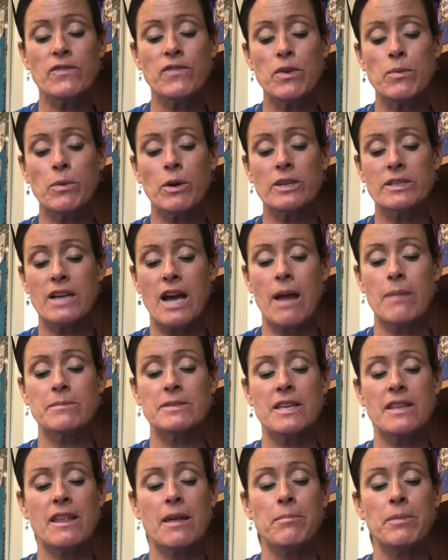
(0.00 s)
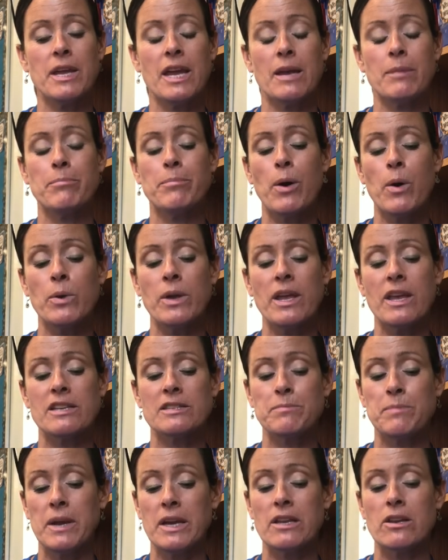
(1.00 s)
few more times and then began poking
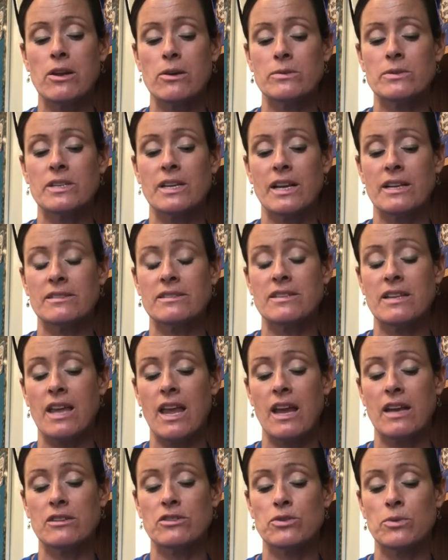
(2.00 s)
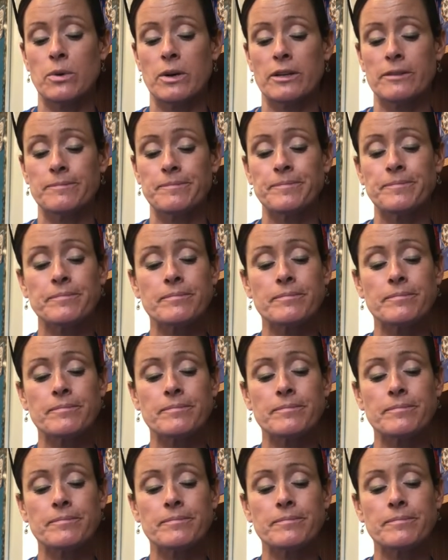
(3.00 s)
his big nose against the cage door.